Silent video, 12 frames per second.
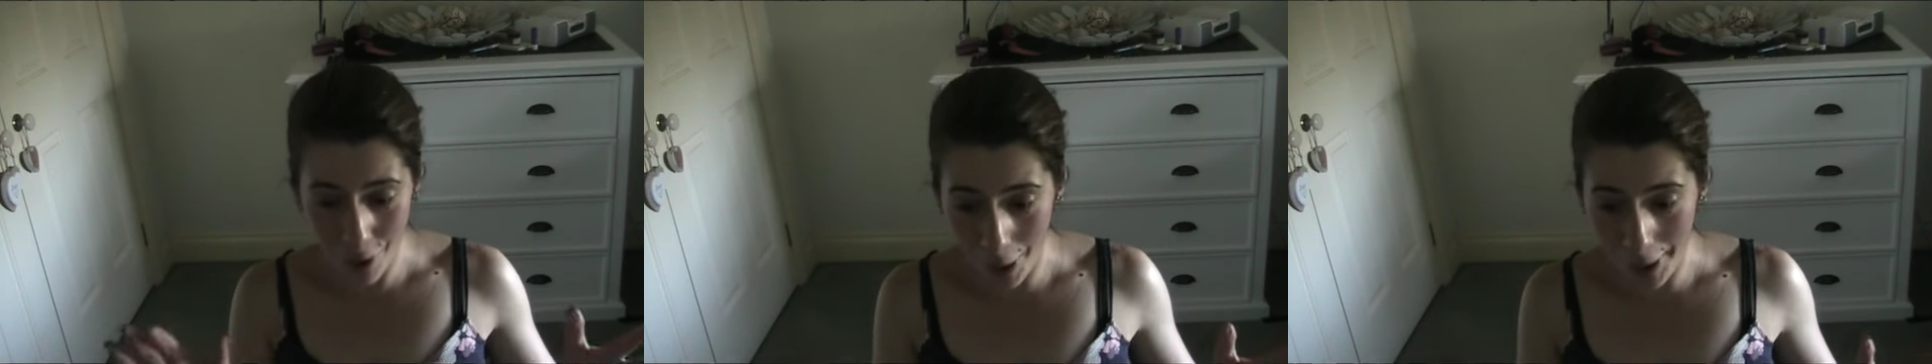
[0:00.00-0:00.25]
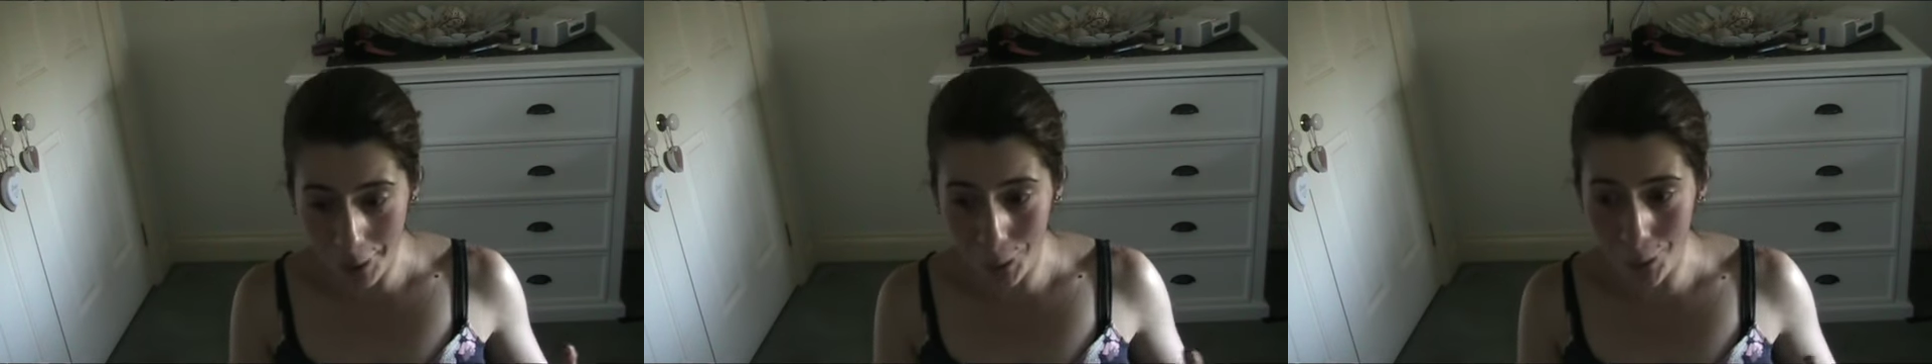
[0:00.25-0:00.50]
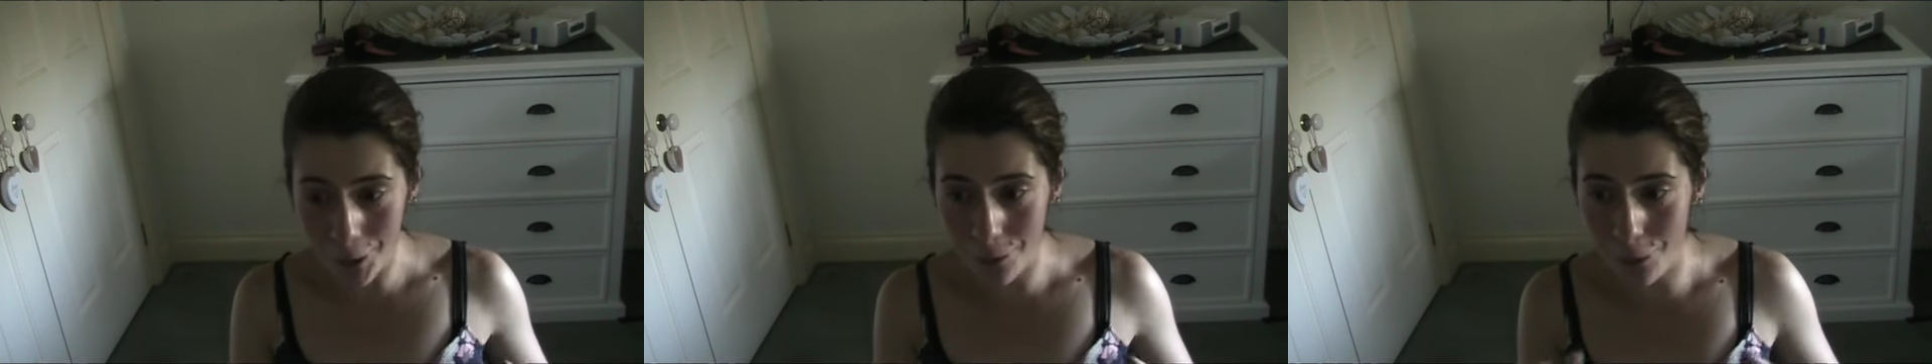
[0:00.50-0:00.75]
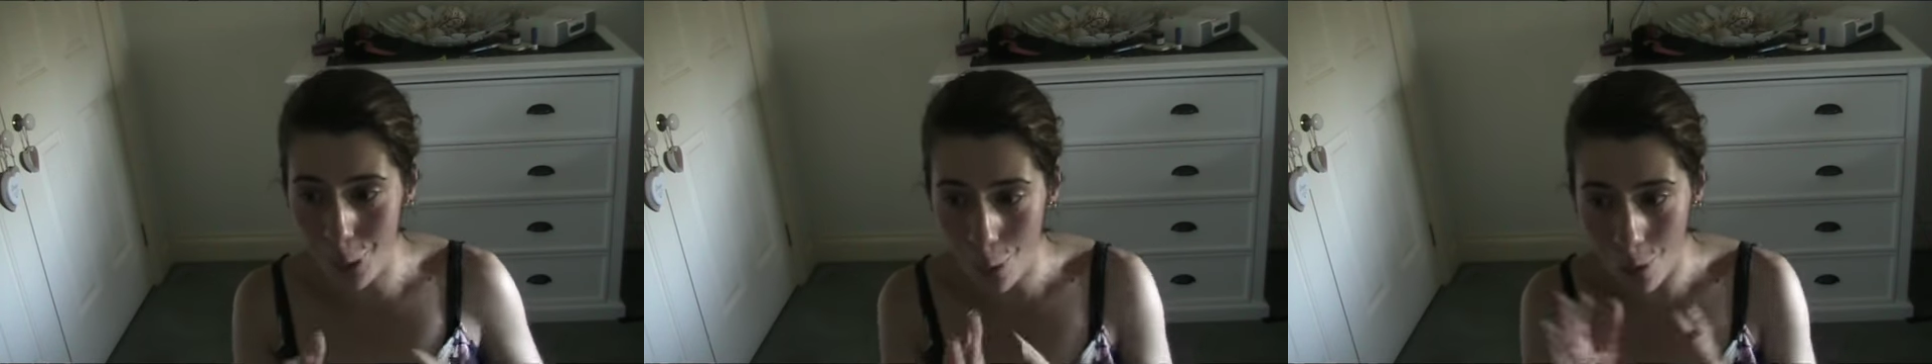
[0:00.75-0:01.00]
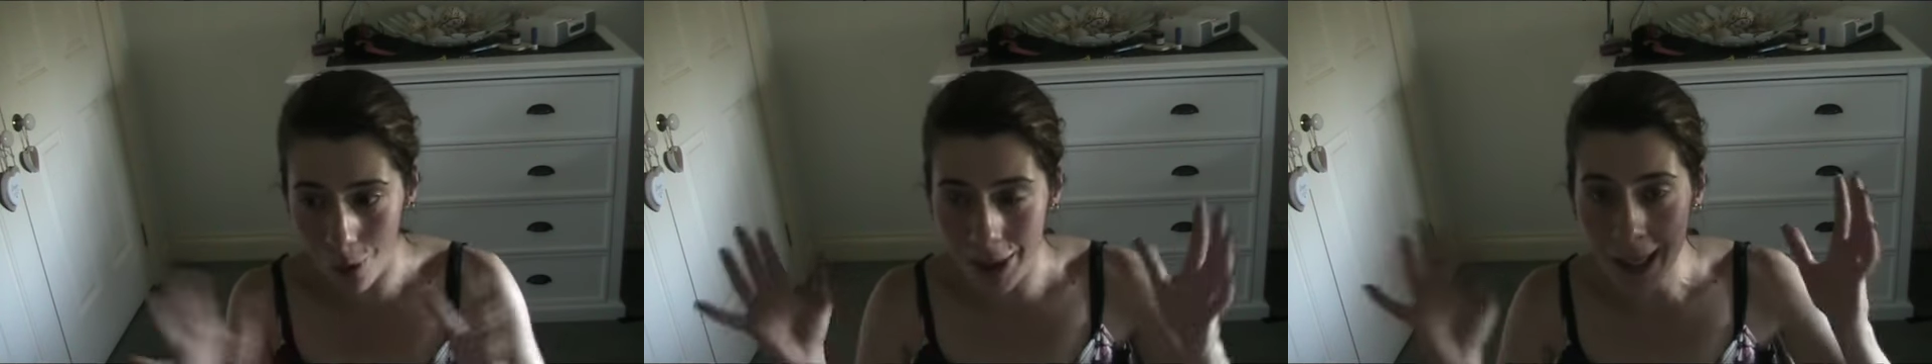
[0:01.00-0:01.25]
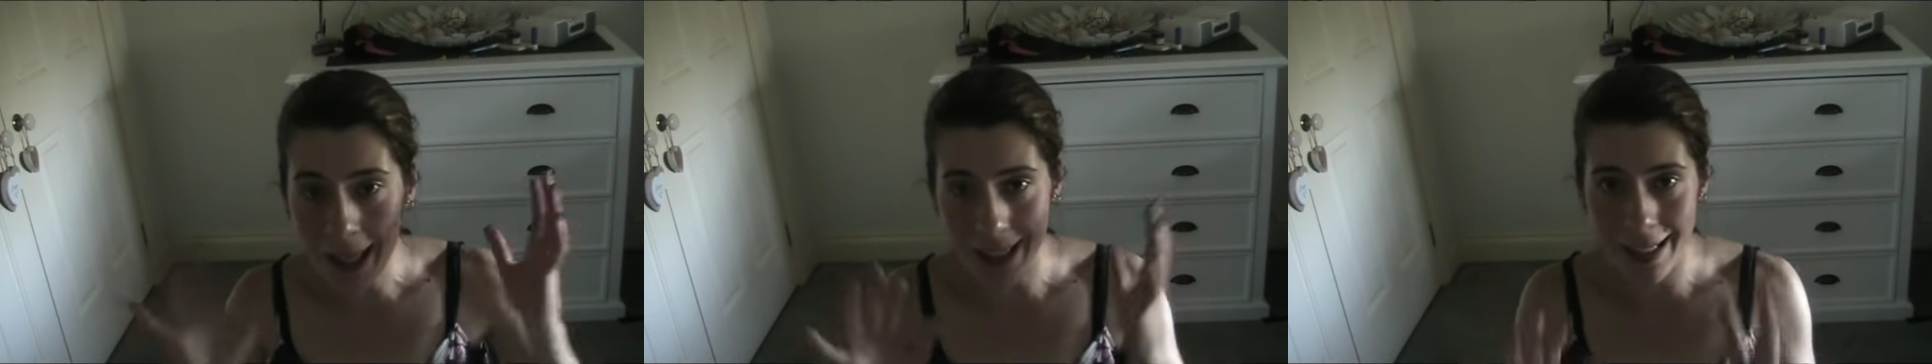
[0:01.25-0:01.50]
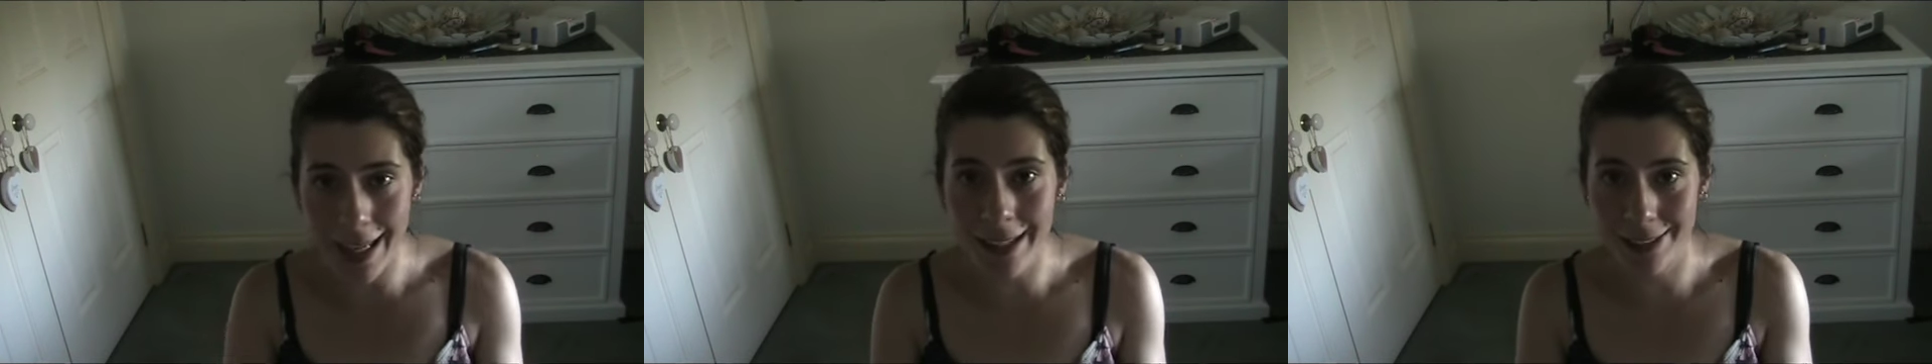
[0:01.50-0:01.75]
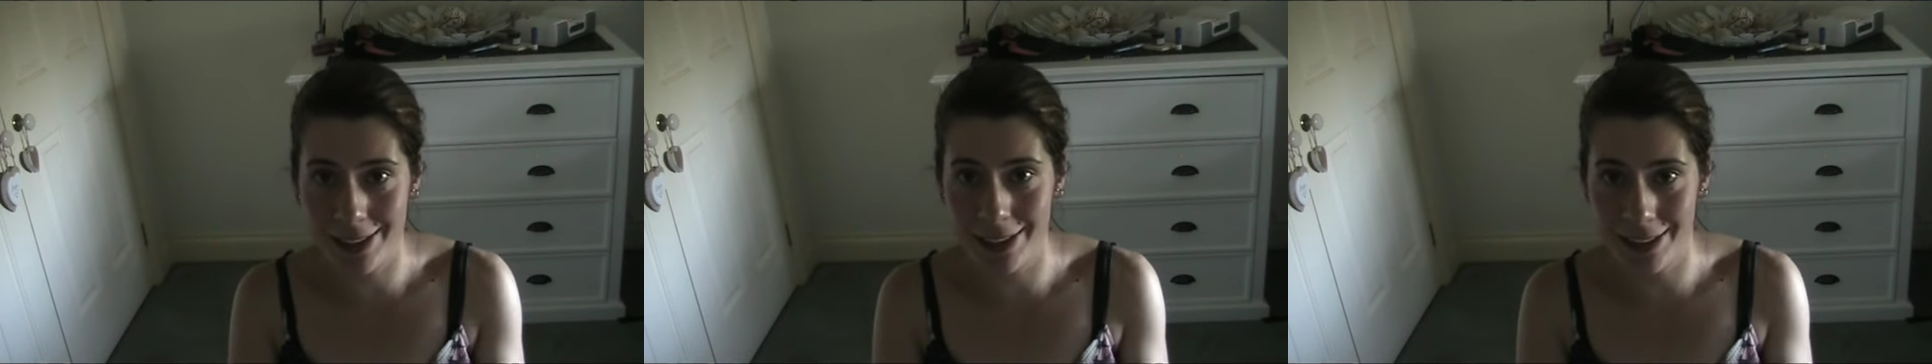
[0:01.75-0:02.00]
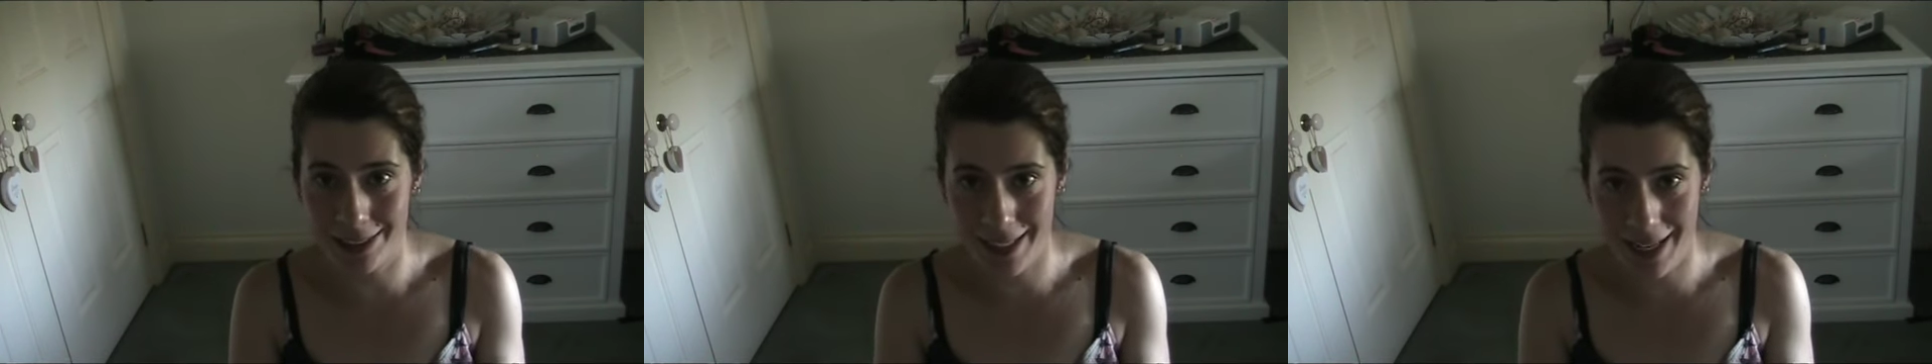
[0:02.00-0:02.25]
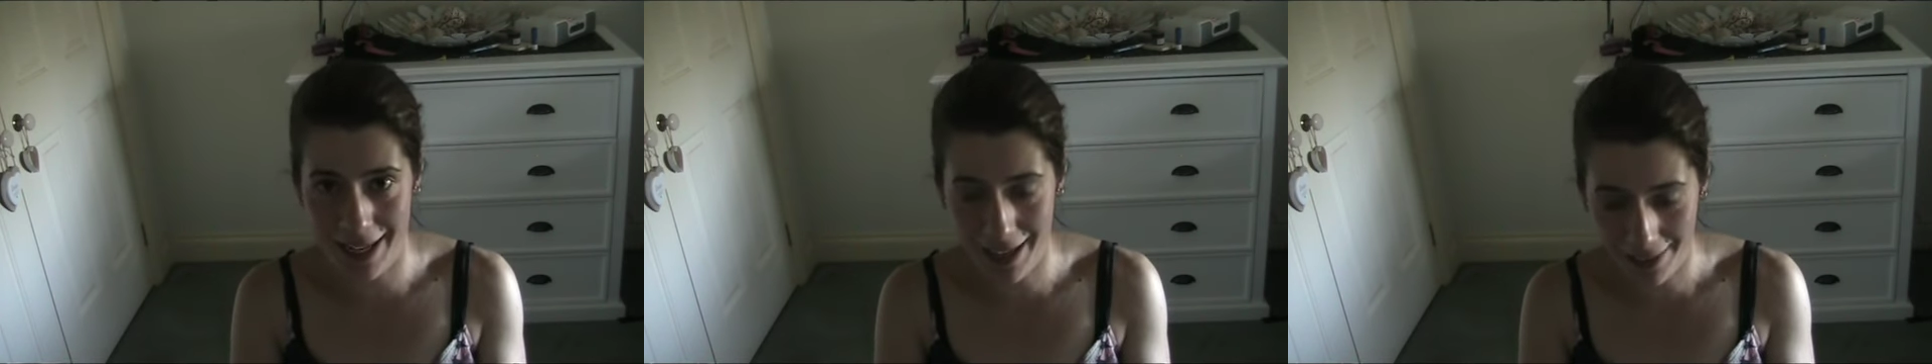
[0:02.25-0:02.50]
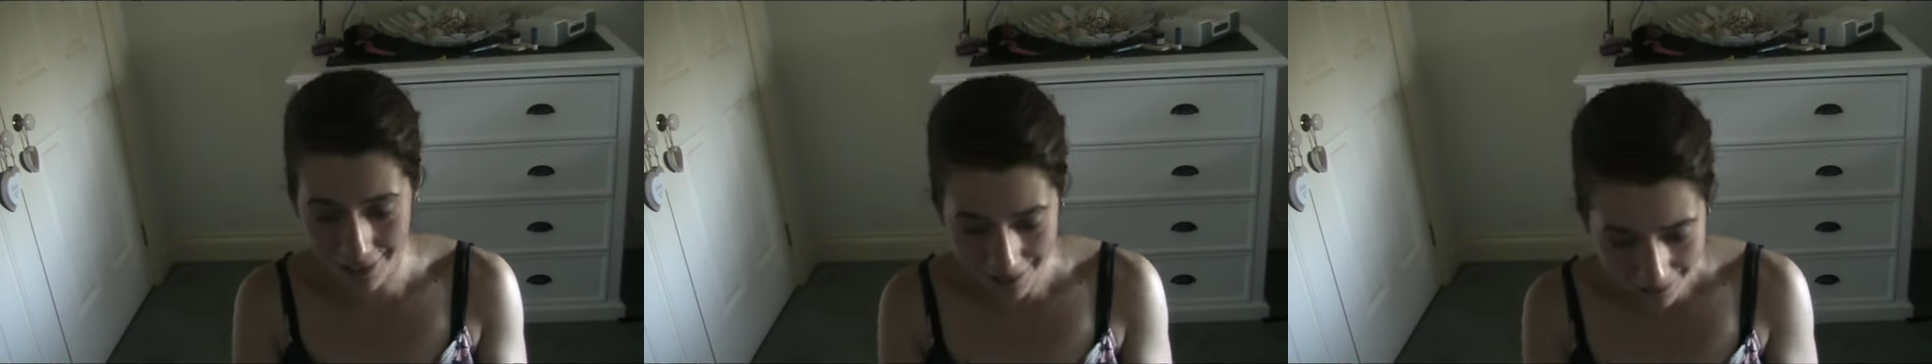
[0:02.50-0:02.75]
I could have gone nuts in there.